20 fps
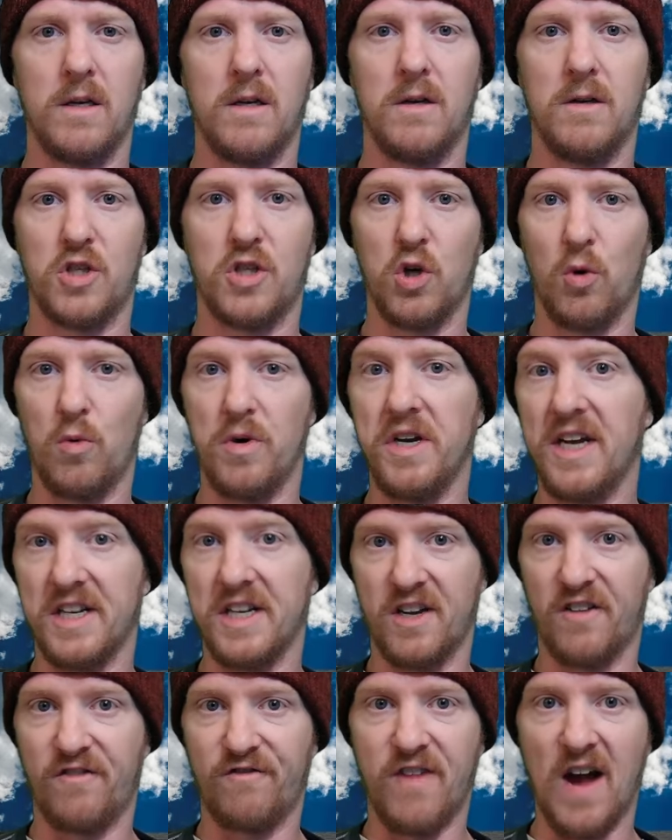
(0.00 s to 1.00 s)
So when you get
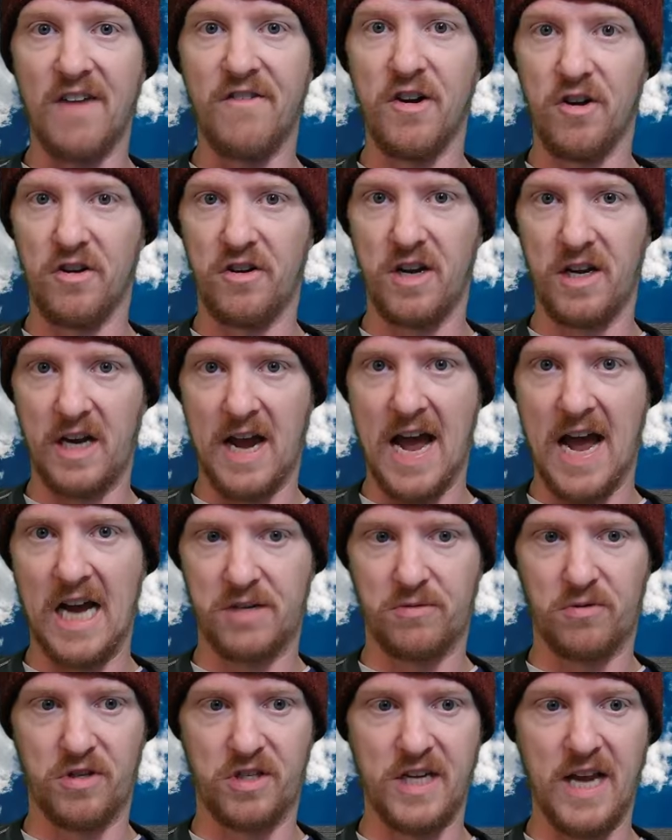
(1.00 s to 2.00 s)
to 500 gigahash
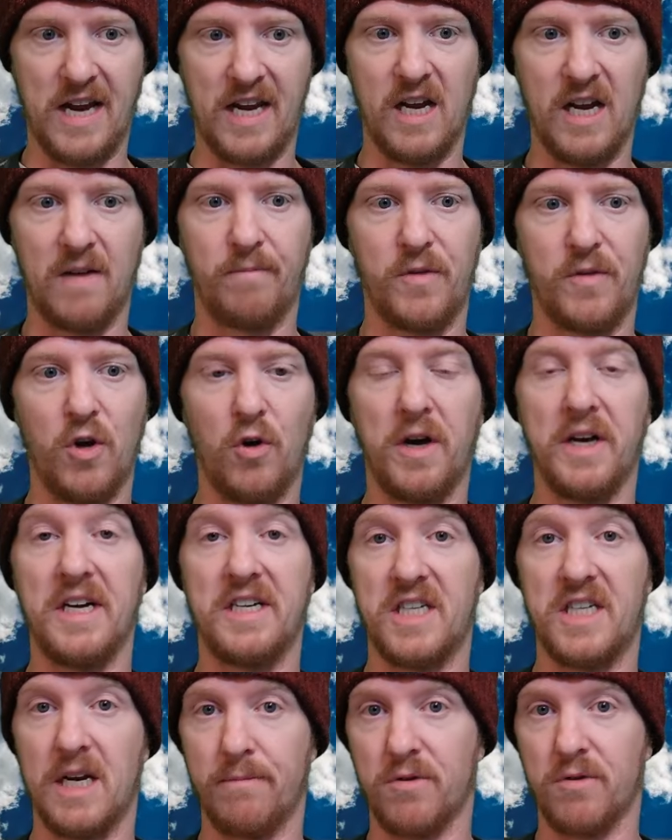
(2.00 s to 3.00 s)
per second, you'll get a
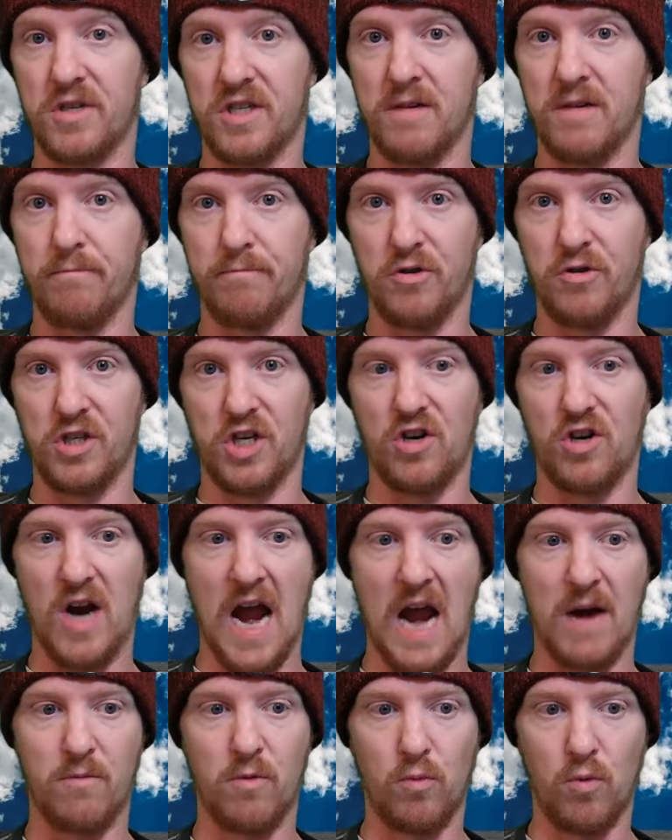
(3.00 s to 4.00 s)
10% boost to your
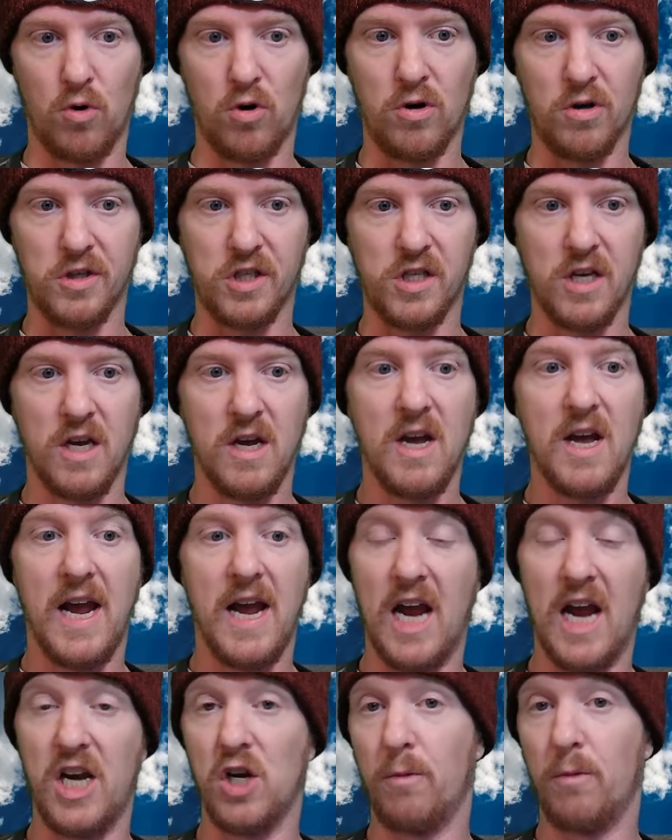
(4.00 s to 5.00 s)
ad rewards,
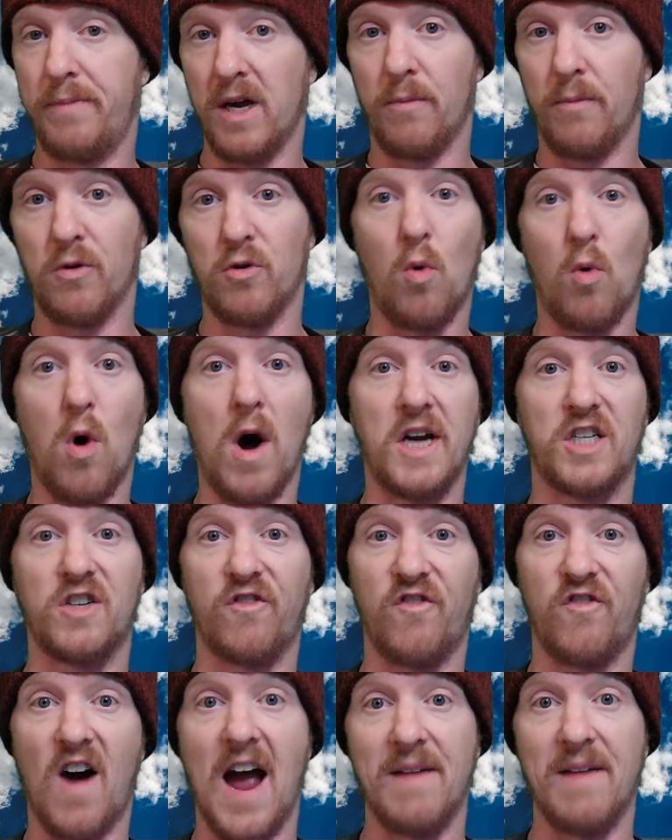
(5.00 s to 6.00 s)
and you'll be able to watch
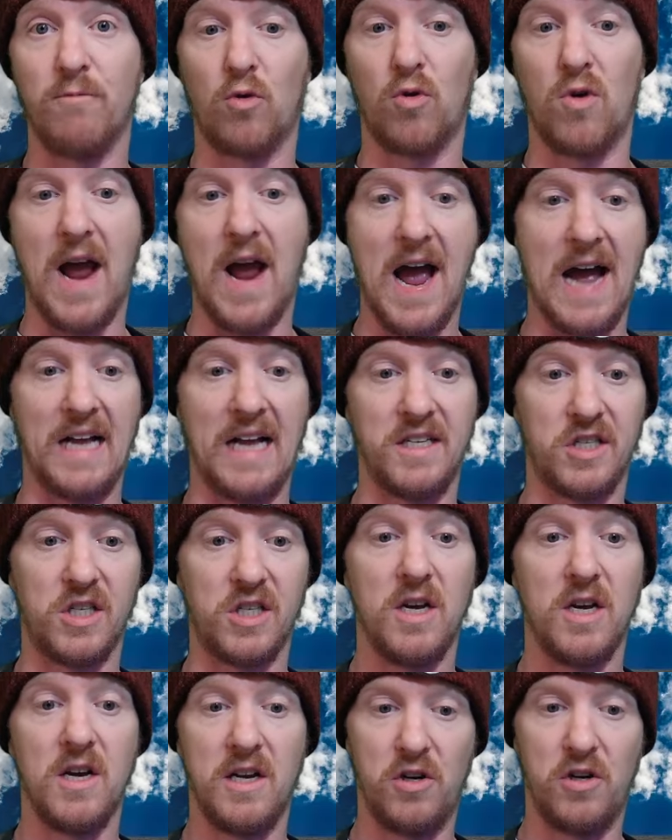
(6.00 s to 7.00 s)
5 more ads.
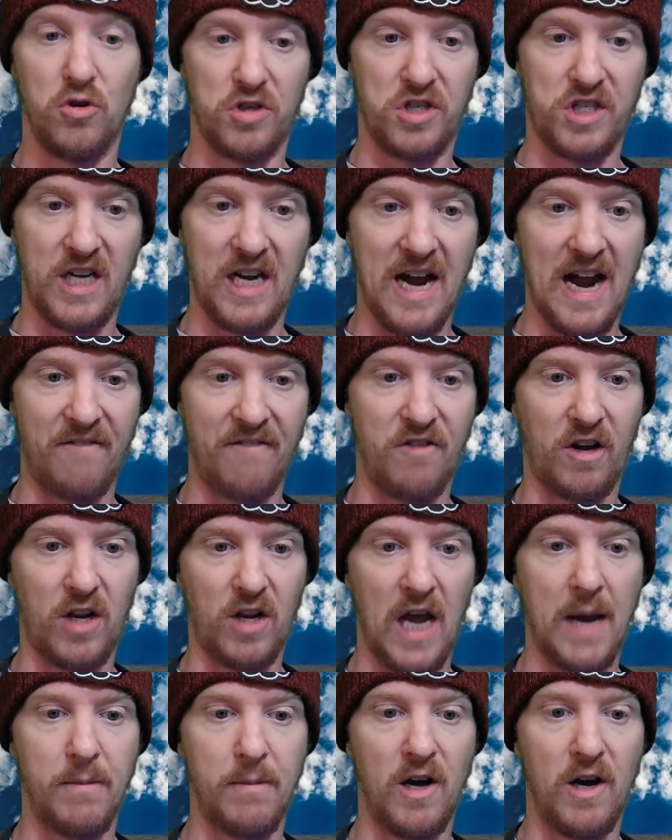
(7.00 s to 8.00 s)
You'll see I have the
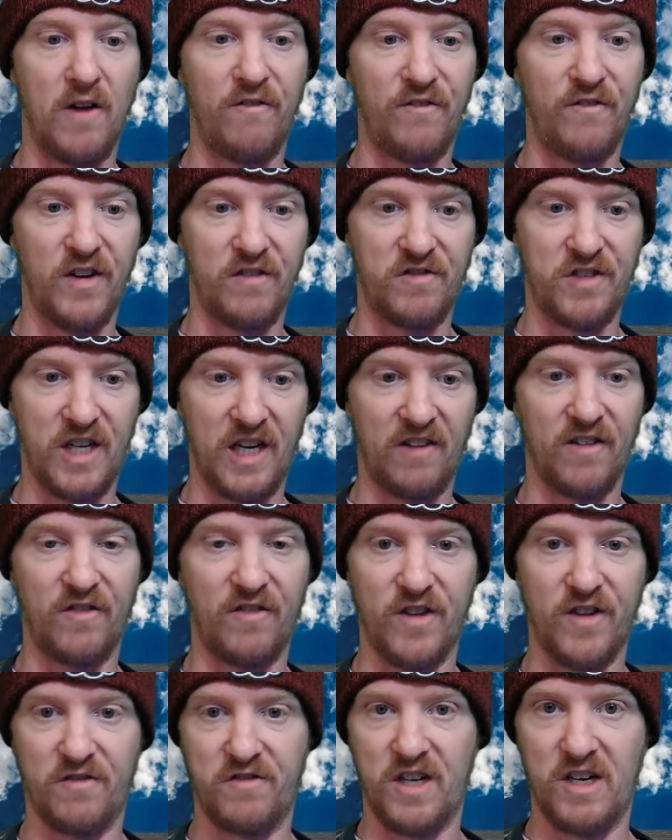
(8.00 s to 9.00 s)
claim of 15
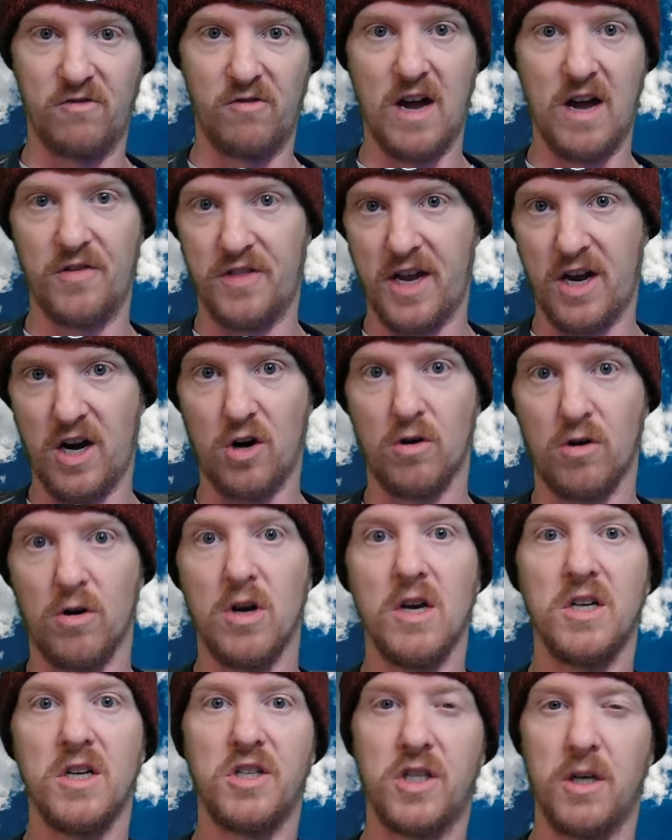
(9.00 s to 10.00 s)
around there.
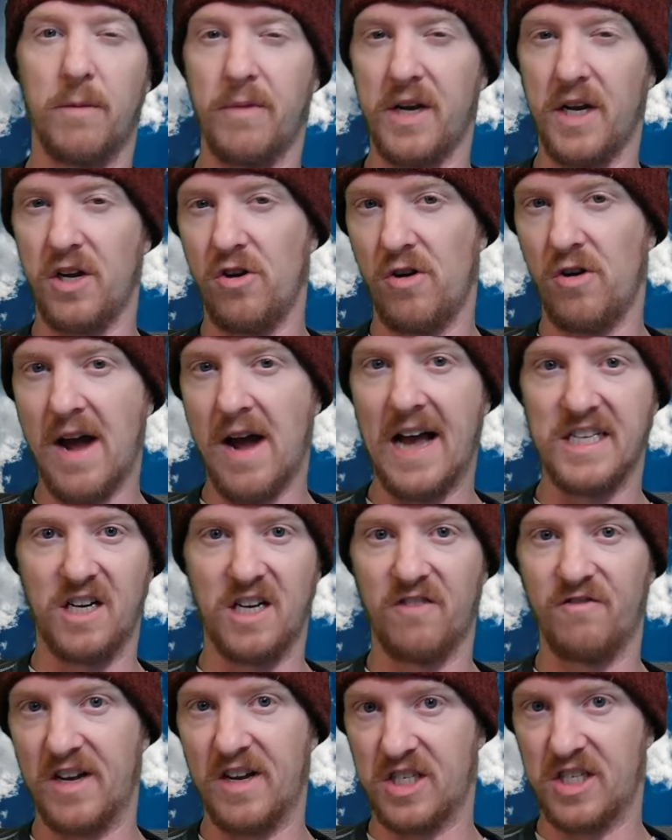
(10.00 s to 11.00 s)
Somebody who hasn't
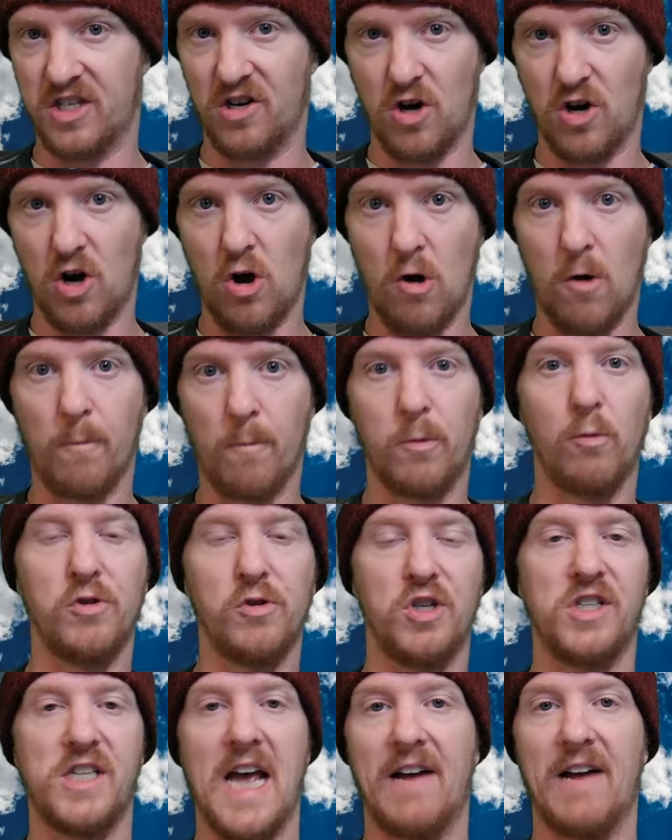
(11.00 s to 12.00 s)
invested at all will
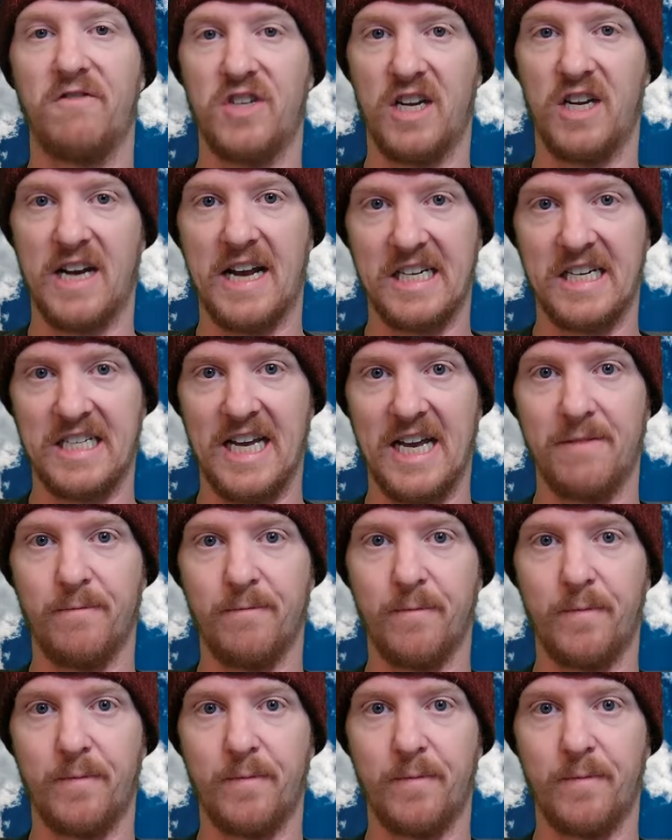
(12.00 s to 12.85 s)
just have 10 out of 10.